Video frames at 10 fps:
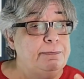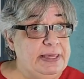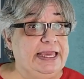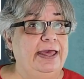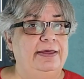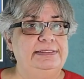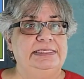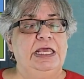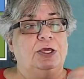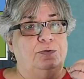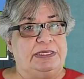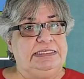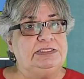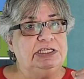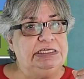Because we
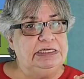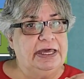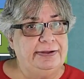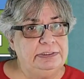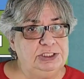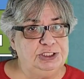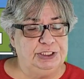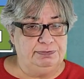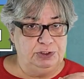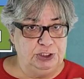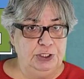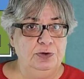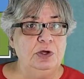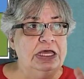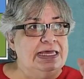need to encourage them
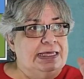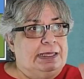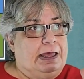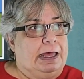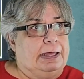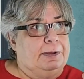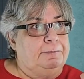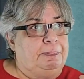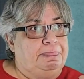to um,